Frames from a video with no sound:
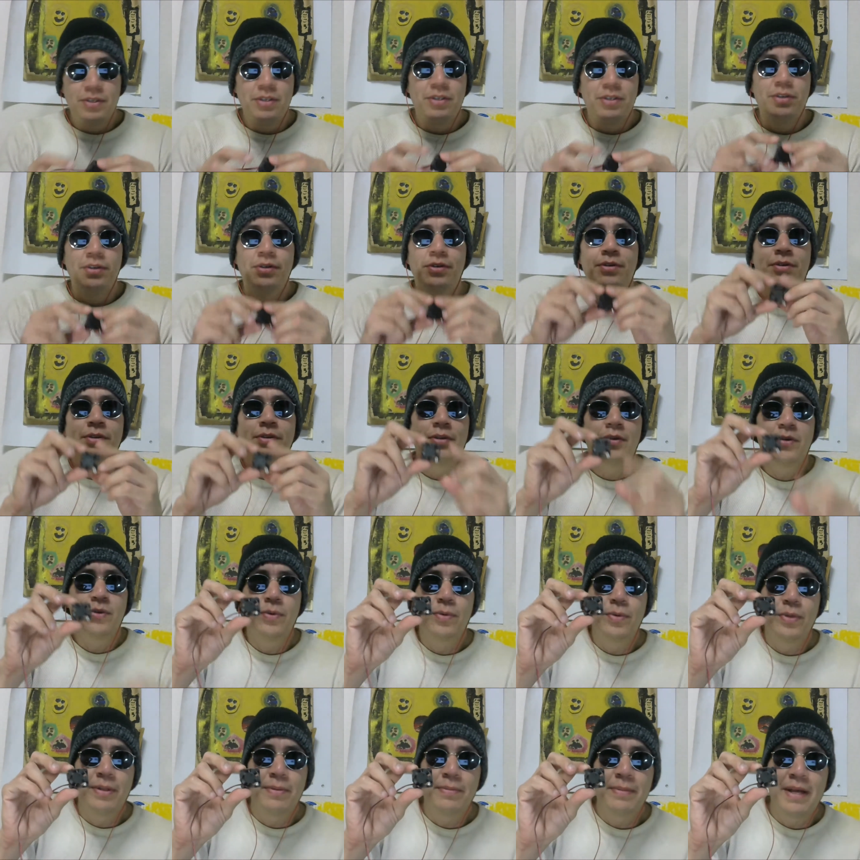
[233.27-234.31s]
to
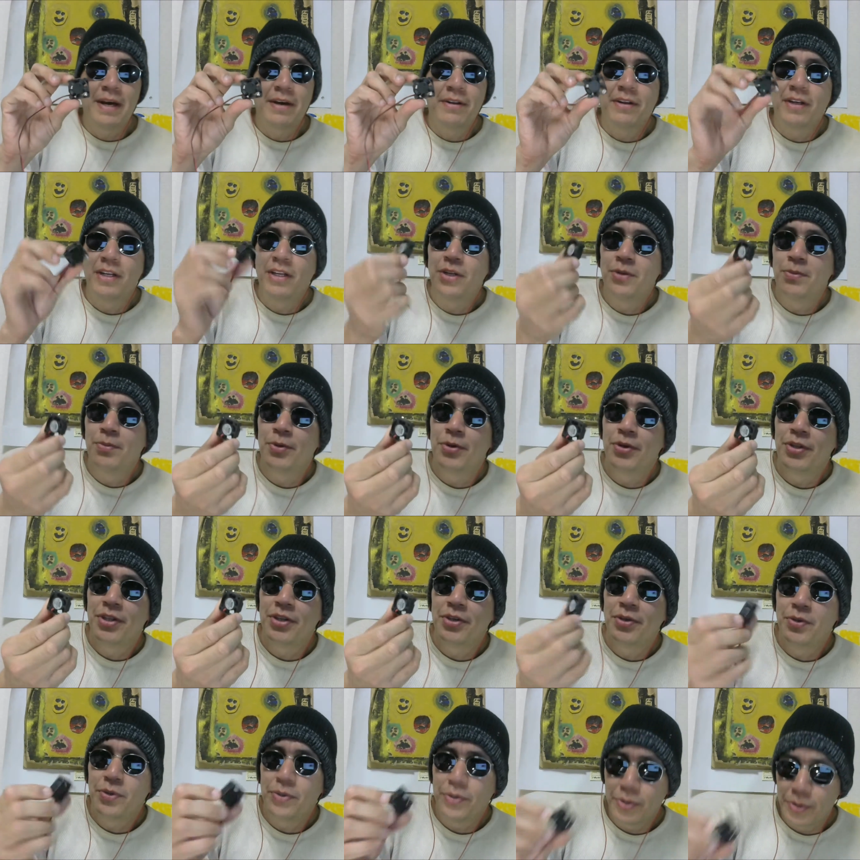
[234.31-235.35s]
cool them down a little more
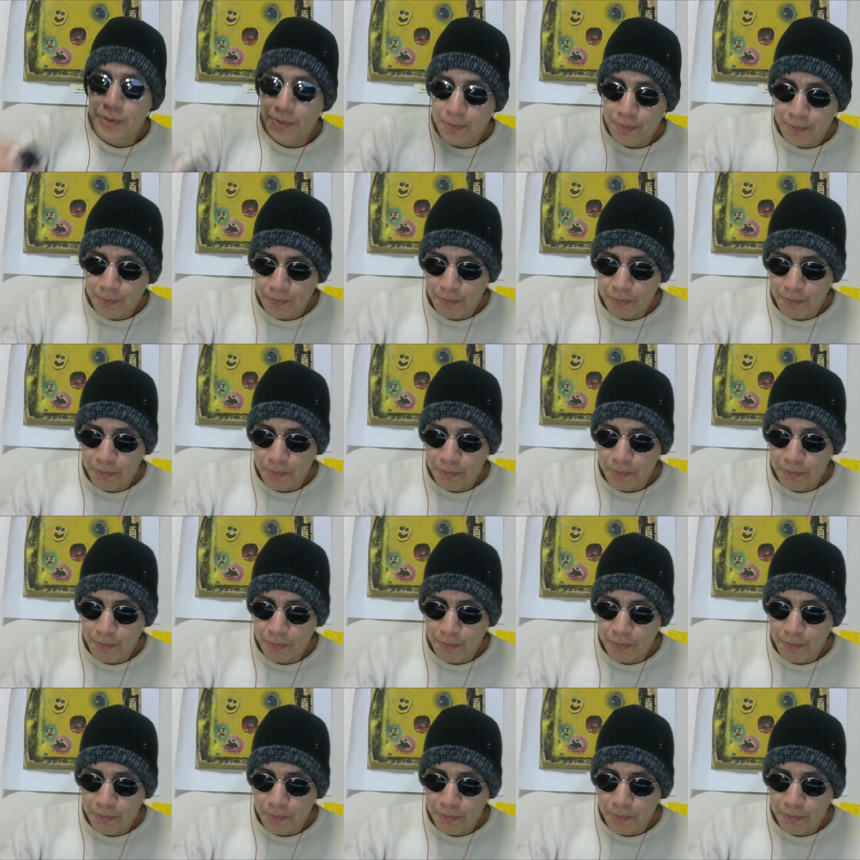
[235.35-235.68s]
than usual.